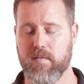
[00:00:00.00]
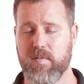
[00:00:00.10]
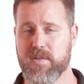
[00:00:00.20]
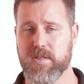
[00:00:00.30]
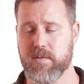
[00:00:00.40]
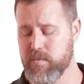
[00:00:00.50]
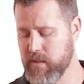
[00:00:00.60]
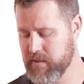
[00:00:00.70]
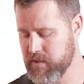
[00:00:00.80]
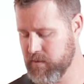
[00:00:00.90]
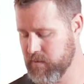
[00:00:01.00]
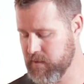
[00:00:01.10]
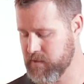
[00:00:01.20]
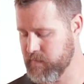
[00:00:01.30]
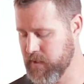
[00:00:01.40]
First thing we want to do
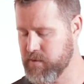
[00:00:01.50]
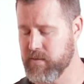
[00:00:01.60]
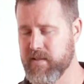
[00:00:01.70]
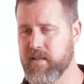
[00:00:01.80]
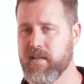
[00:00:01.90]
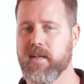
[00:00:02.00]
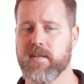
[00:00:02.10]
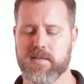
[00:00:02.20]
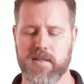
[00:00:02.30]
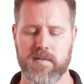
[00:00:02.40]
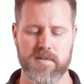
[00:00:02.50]
is make sure that the gun itself